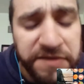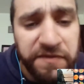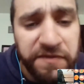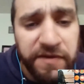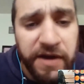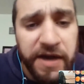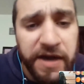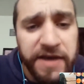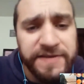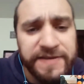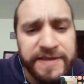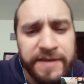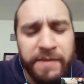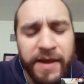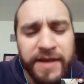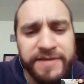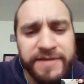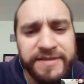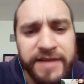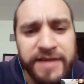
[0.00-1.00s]
advice: the
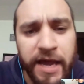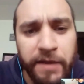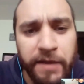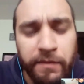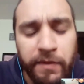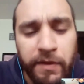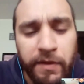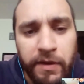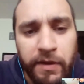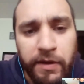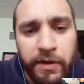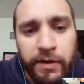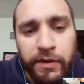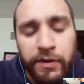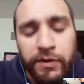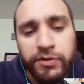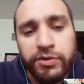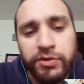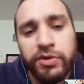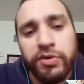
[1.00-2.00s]
best time
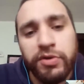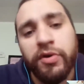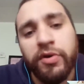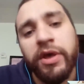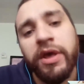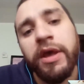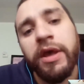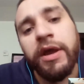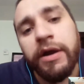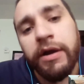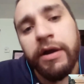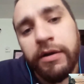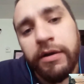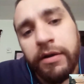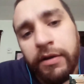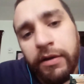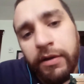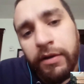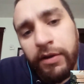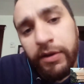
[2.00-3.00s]
you hear
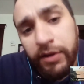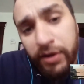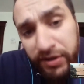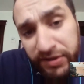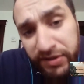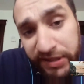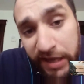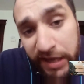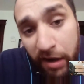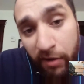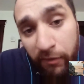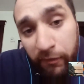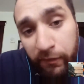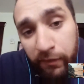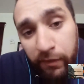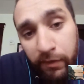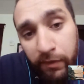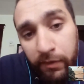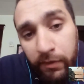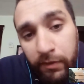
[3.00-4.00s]
yourself.
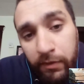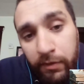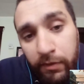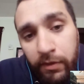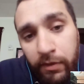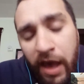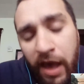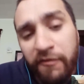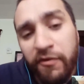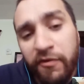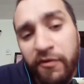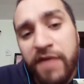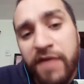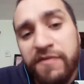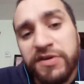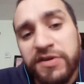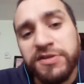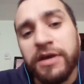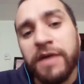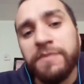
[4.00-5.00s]
Have you ever
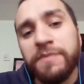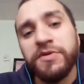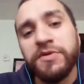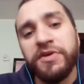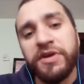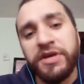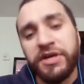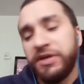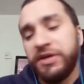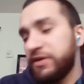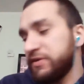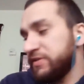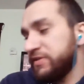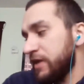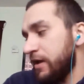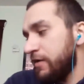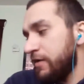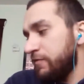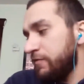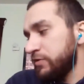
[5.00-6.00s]
stopped to hear
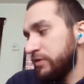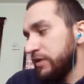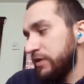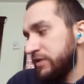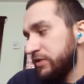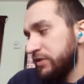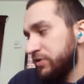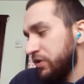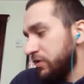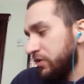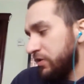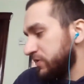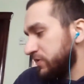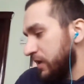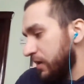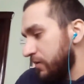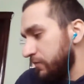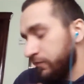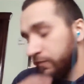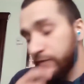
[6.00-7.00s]
yourself, to listen to yourself?